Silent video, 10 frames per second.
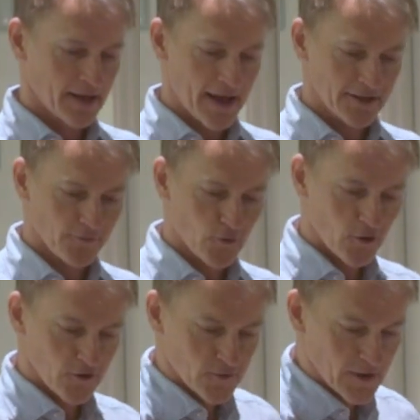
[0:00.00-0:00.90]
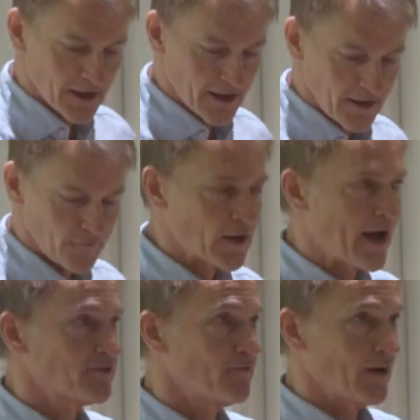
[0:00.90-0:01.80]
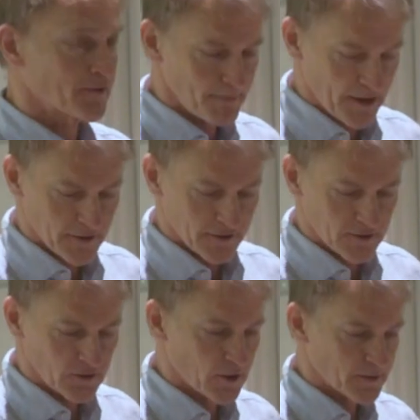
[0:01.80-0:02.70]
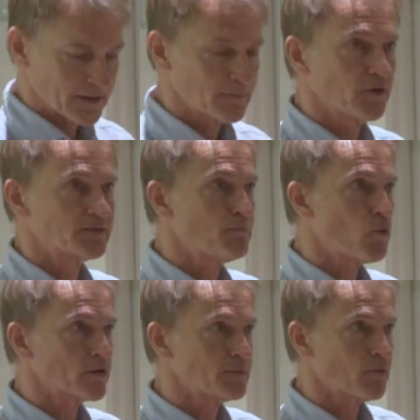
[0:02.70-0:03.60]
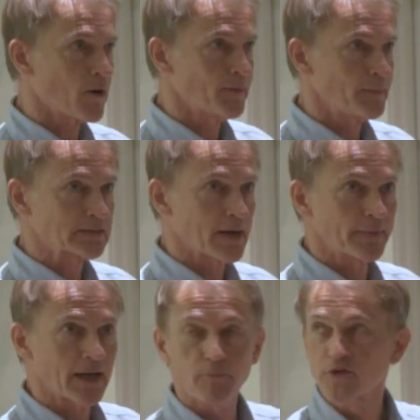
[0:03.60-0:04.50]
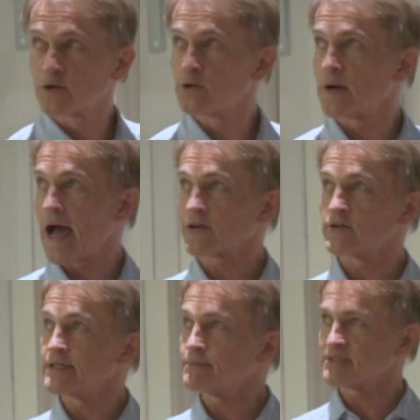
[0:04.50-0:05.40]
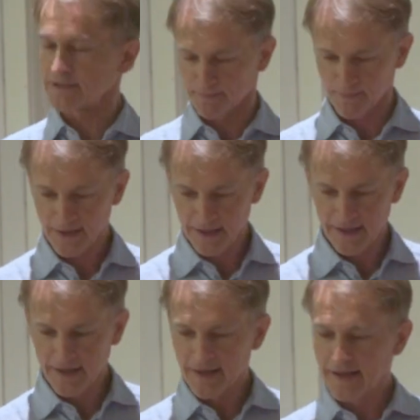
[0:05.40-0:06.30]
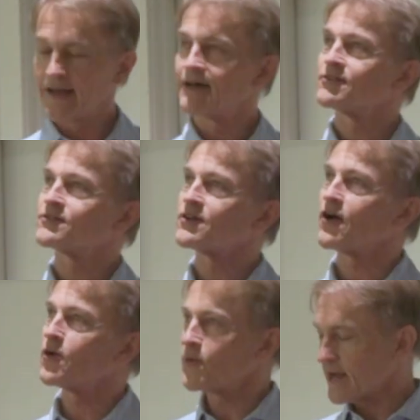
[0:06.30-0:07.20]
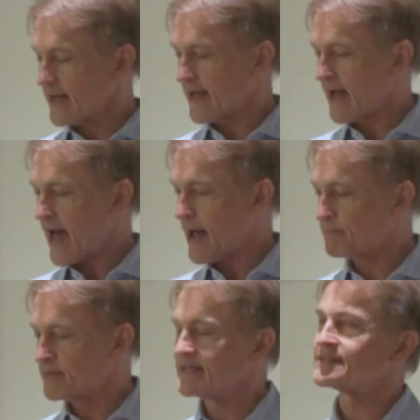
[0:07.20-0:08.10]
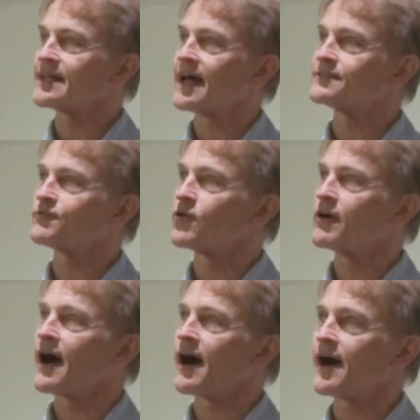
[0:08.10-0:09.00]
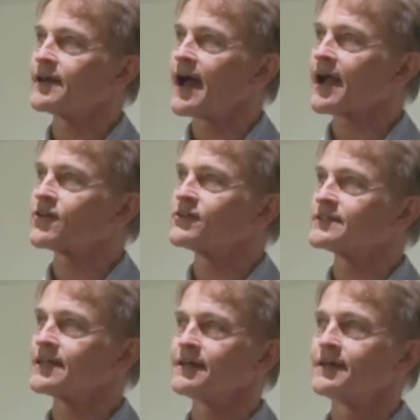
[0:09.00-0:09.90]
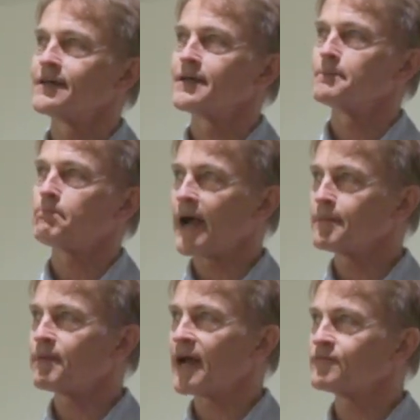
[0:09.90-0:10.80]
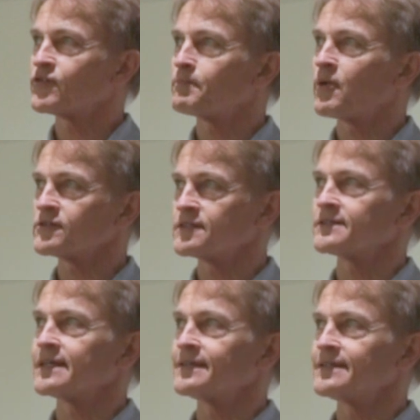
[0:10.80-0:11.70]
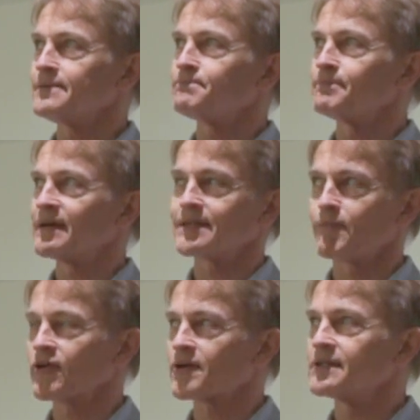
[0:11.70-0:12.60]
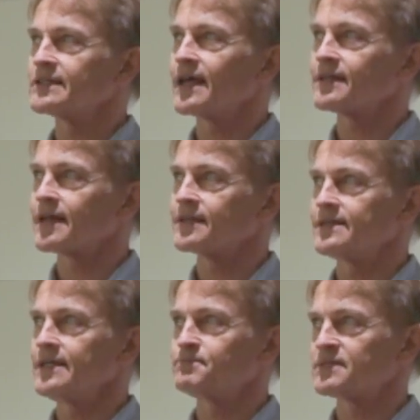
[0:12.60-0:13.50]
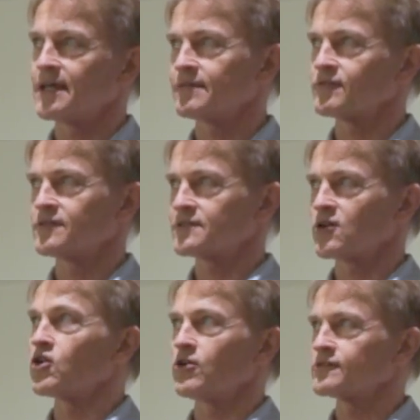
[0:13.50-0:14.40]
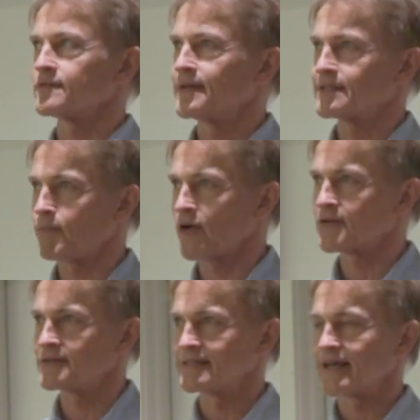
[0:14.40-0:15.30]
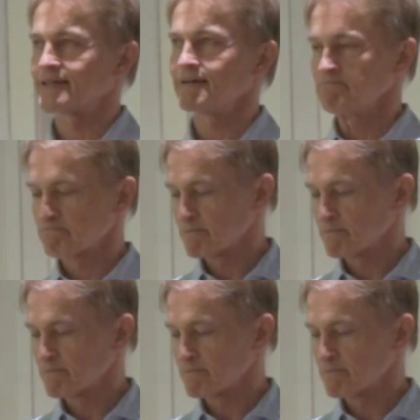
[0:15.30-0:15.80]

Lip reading: And of course, if you have developed methods, you know that the most important problem is coming up with cool acronyms. HAP, it stands for High Accuracy Pipeline for Processing Deep Metabarcoding Data. Deep stands for just a lot of metabarcoding data.